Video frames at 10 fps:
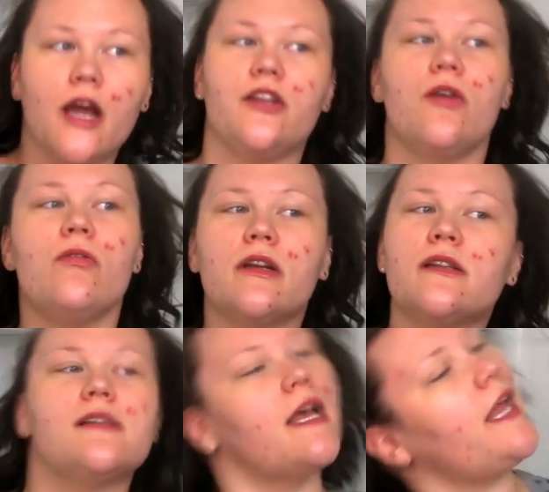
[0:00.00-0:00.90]
And you
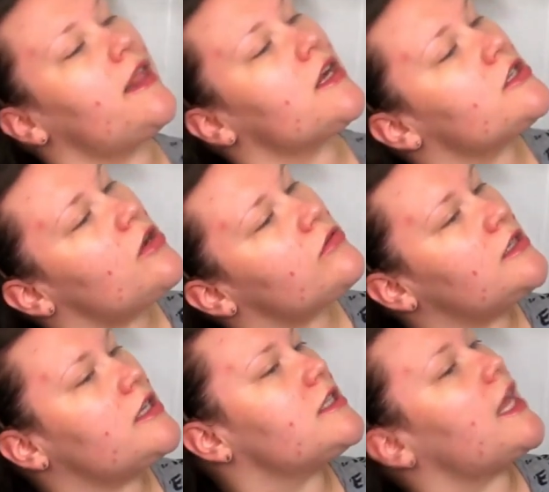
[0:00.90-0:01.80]
can say there's no
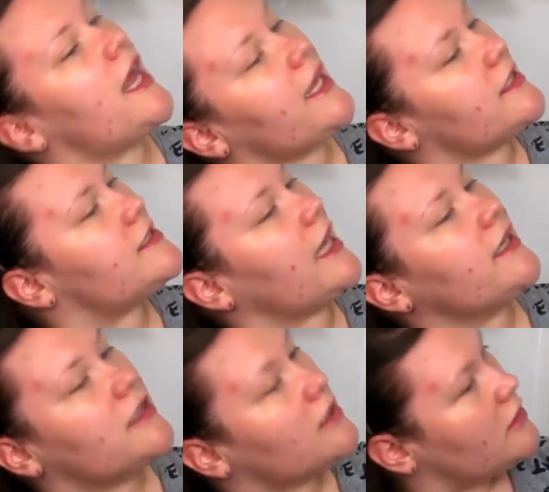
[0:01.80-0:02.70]
such thing as
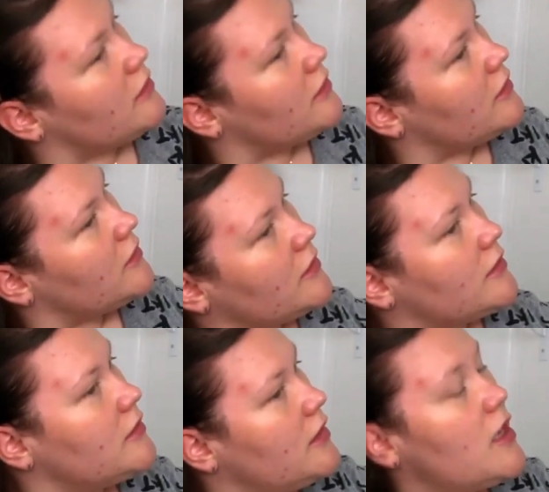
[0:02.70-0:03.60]

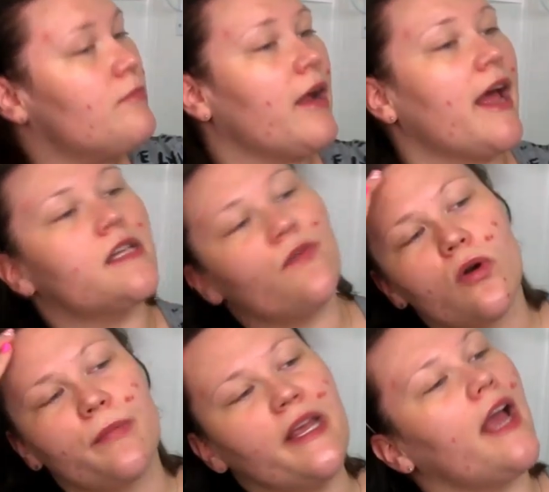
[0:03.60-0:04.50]
Santa. But as
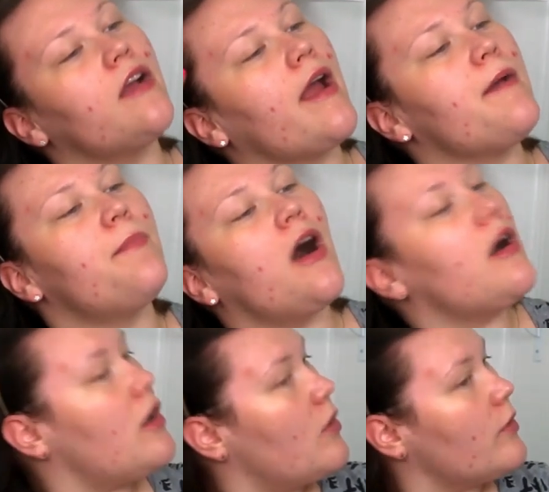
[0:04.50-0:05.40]
for me and
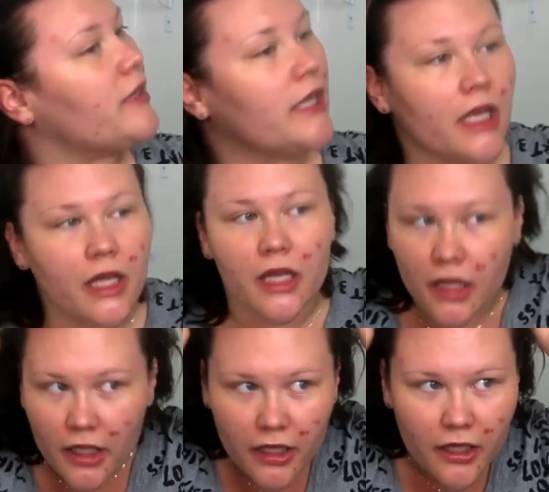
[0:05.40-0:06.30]
Grandpa, we
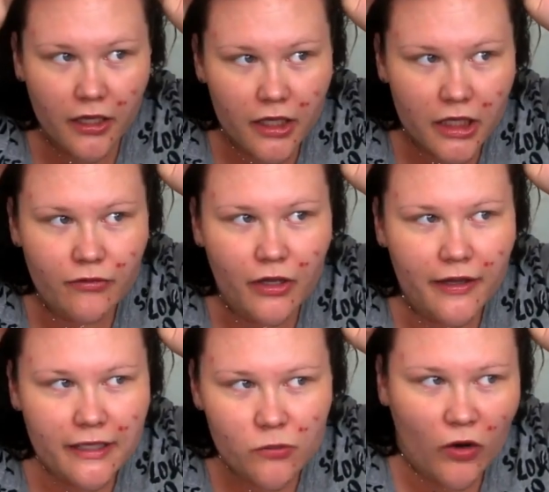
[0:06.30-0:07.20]
believe. Look
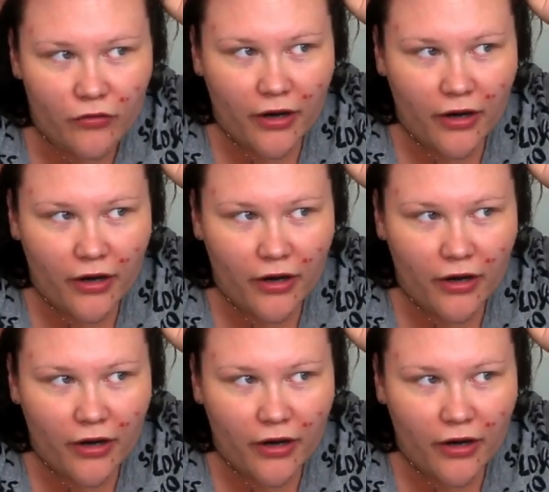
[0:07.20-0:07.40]
at these.